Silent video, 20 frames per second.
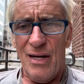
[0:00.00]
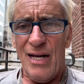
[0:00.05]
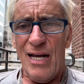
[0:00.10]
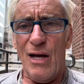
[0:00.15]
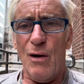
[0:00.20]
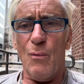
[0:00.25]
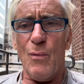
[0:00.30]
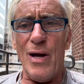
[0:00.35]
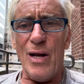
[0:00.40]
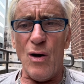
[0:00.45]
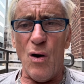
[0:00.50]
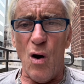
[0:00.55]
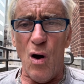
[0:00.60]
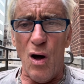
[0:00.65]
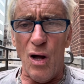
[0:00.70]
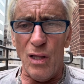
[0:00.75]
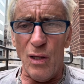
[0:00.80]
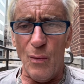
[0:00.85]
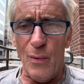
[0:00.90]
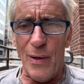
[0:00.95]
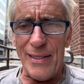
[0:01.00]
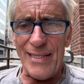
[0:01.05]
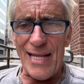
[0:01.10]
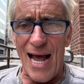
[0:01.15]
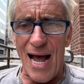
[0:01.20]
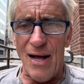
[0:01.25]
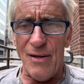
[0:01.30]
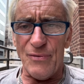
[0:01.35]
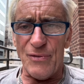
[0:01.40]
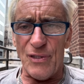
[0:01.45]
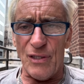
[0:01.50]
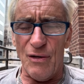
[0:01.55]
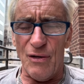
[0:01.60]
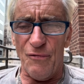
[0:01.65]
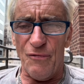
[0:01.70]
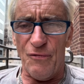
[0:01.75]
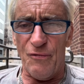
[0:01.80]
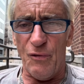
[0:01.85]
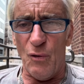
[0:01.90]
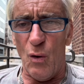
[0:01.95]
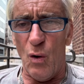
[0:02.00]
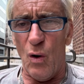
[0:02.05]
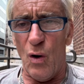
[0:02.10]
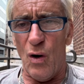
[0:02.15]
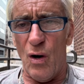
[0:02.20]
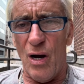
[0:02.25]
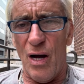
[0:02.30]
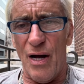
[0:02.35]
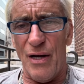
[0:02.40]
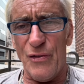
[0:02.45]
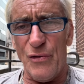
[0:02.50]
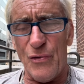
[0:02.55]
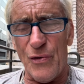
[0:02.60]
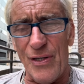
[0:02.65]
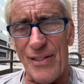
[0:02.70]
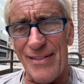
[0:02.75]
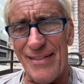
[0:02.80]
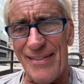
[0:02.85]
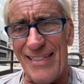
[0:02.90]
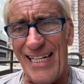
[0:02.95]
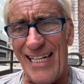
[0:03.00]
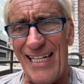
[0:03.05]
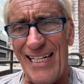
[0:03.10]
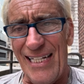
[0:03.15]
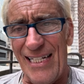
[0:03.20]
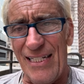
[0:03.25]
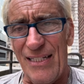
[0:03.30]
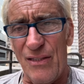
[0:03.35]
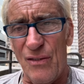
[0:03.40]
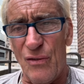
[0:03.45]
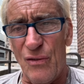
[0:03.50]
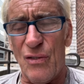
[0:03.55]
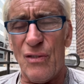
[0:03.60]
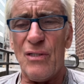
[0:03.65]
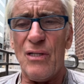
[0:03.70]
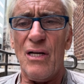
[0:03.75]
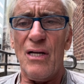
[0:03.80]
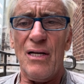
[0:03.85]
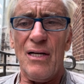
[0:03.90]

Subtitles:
It went all the way down to the 400 teens.